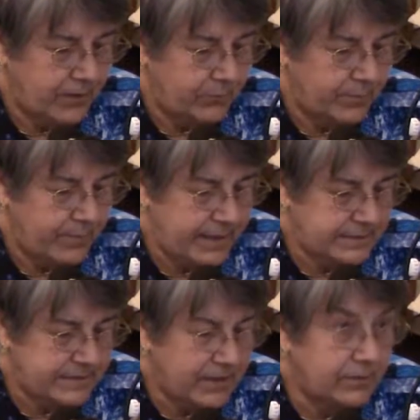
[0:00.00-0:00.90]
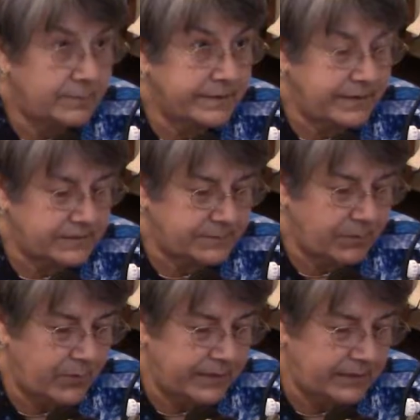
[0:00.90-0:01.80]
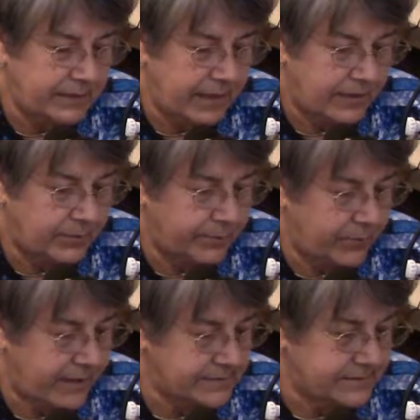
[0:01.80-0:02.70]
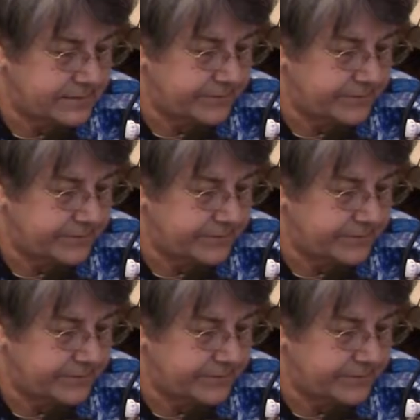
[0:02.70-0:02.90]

remain terribly exploited and oppressed.